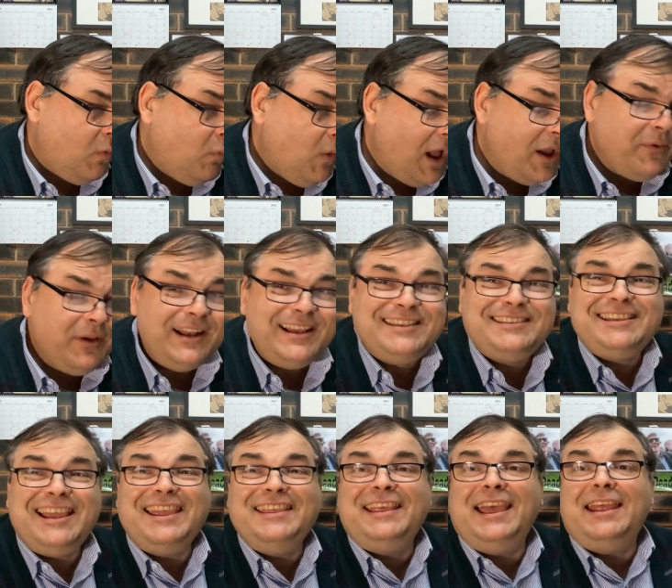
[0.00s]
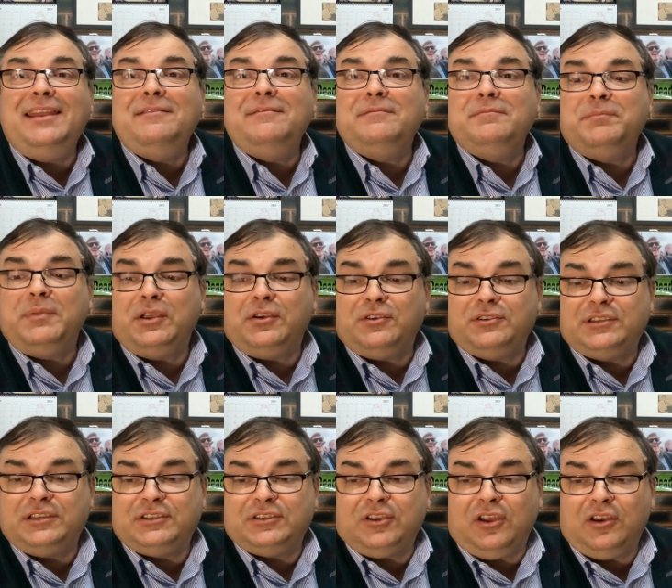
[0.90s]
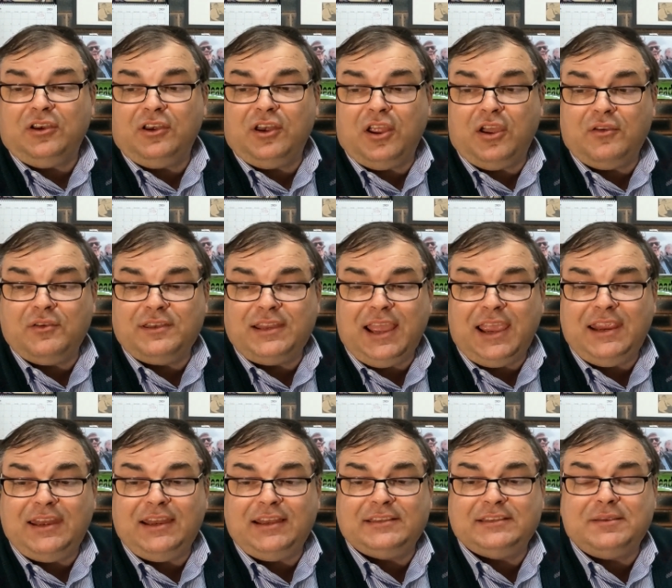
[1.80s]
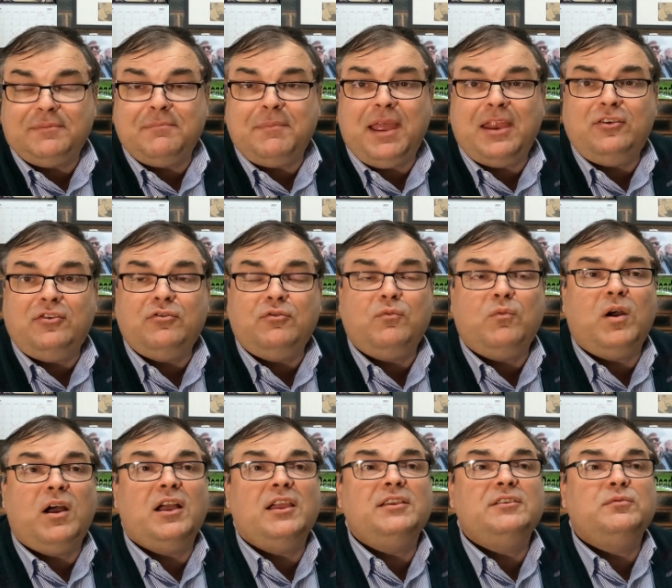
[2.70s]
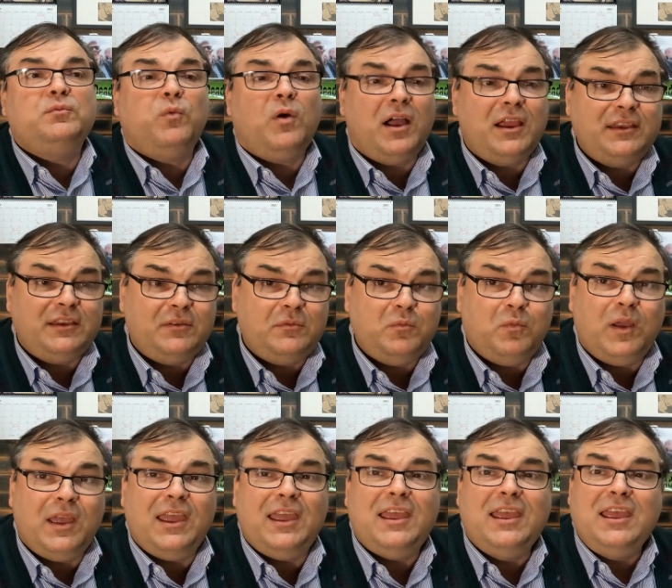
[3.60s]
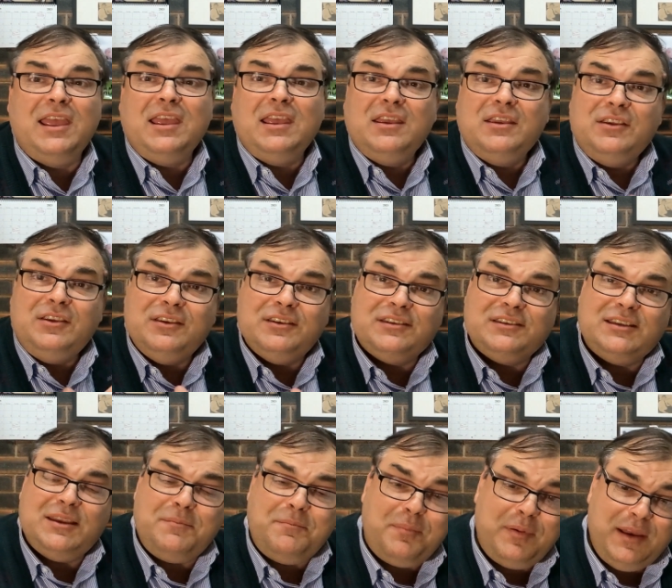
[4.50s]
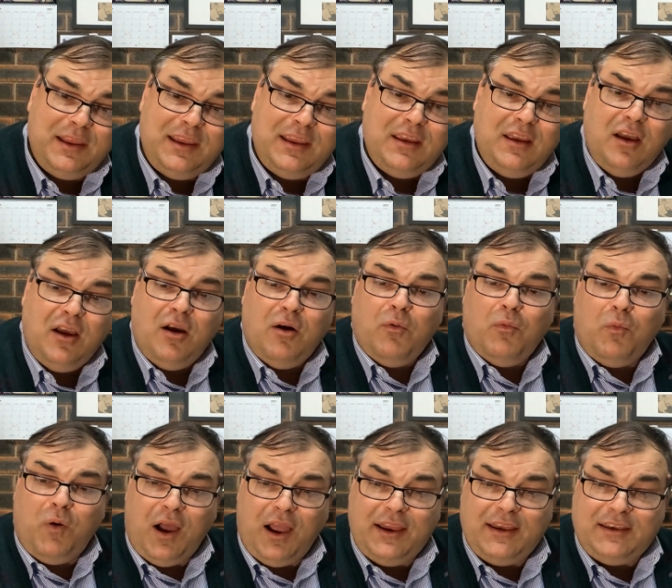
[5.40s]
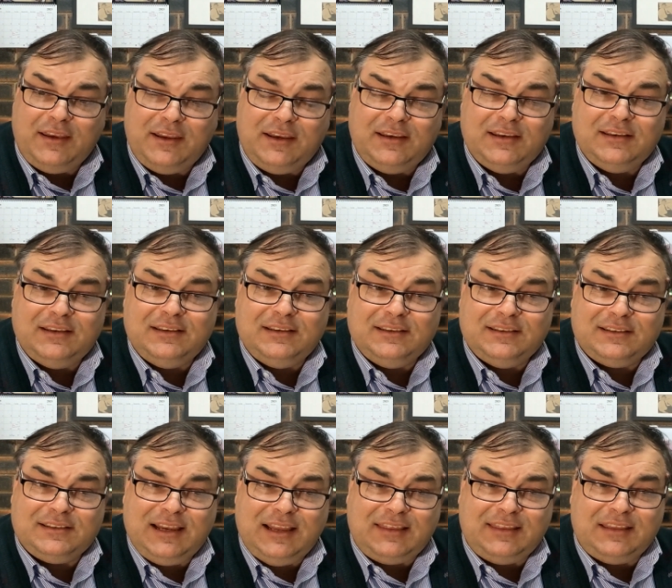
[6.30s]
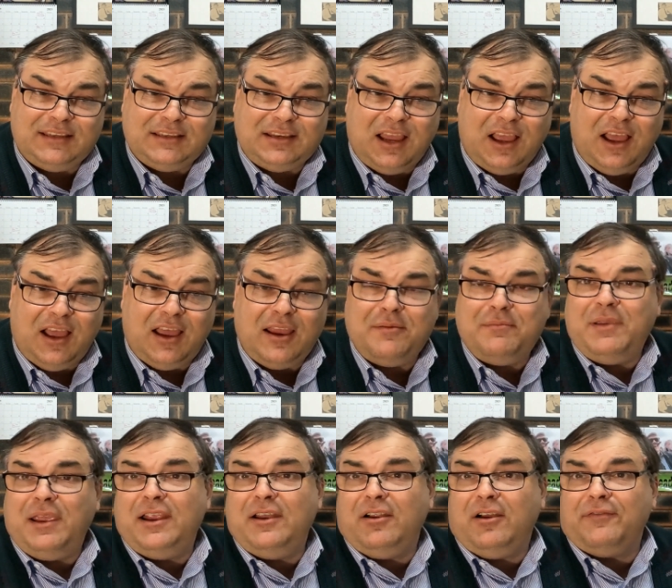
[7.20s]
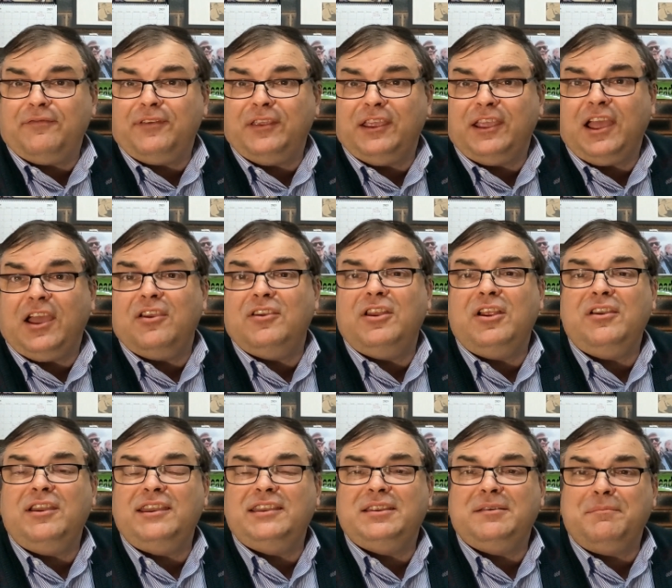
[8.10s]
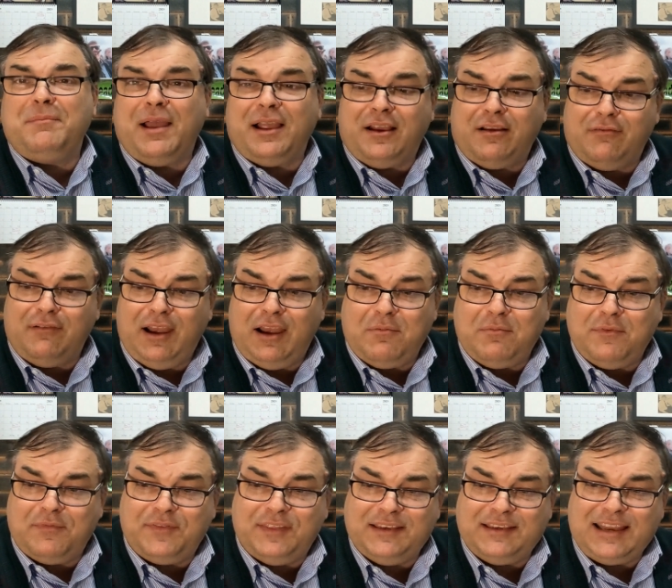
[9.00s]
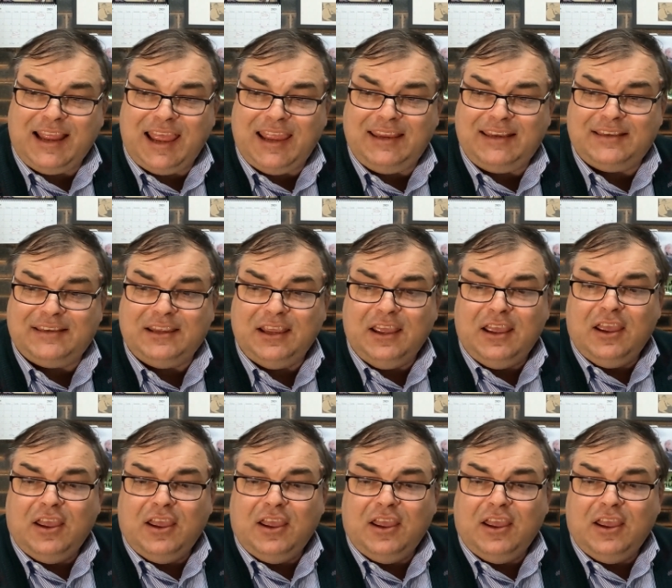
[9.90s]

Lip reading: Why would I say that? Because it's got no date. It's a manual wind and wear. You simply wind it, set the time, and off you go. You don't need to muck around with the date.